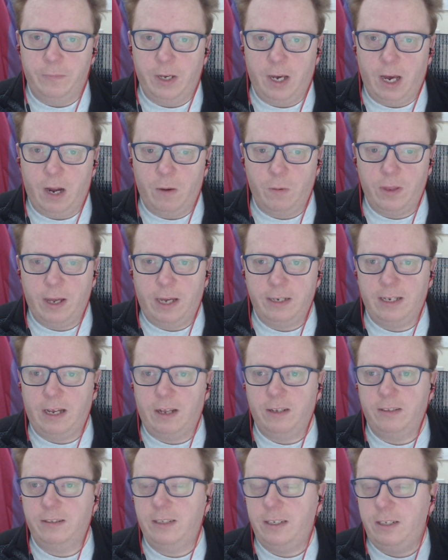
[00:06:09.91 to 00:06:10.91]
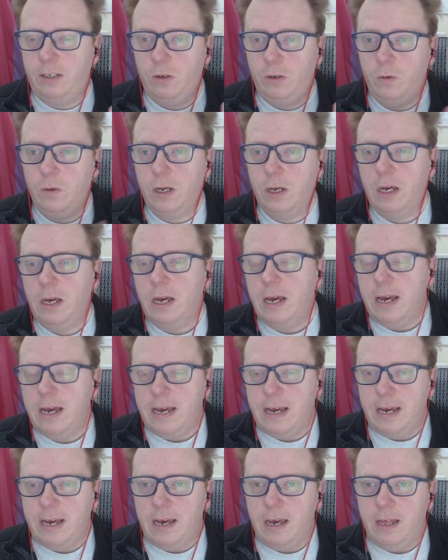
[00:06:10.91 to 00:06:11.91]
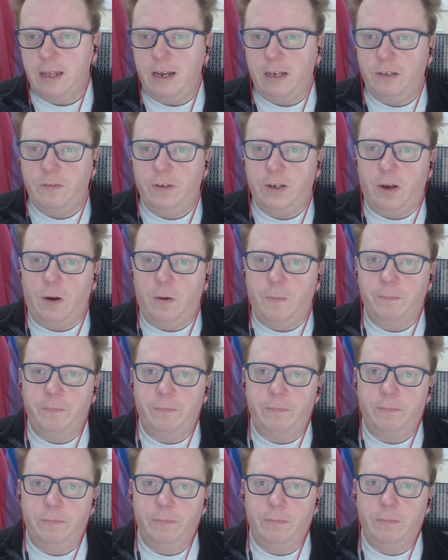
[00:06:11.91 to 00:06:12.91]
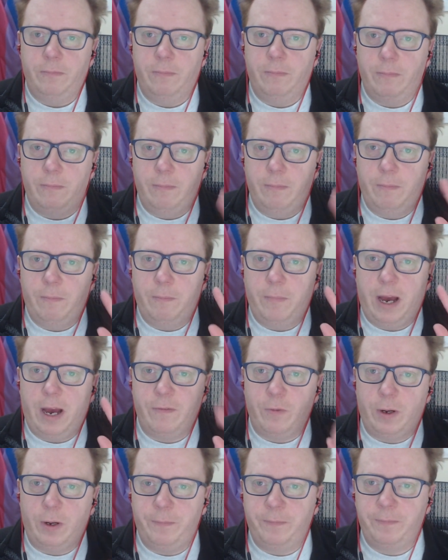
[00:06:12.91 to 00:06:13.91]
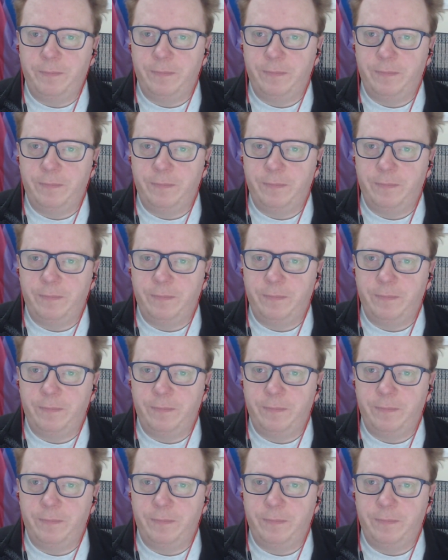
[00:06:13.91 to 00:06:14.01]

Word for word: And with that, I'll see you in the next video. Bye everyone.